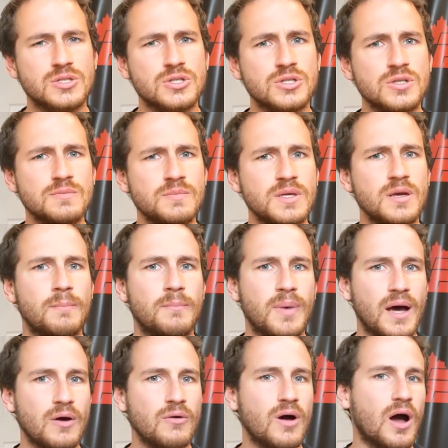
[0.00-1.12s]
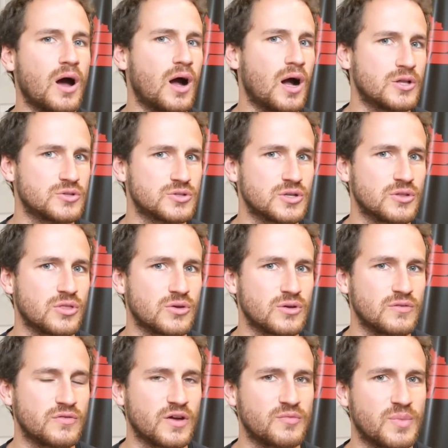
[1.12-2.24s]
should be about
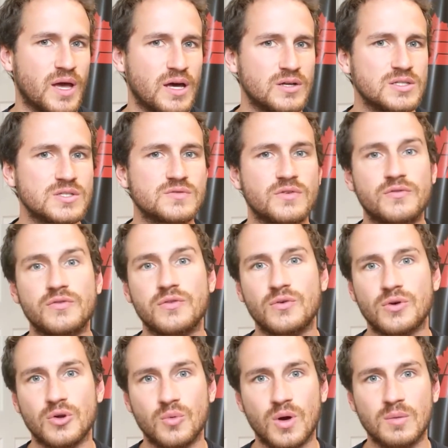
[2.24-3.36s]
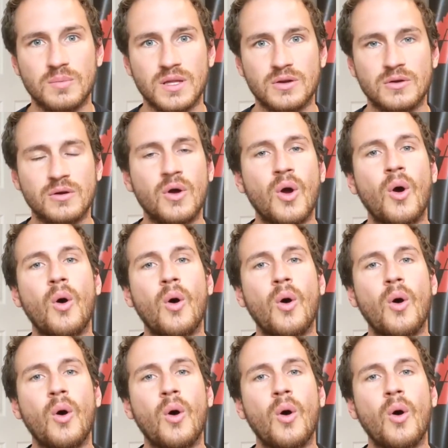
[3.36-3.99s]
135 pounds from floor to one meter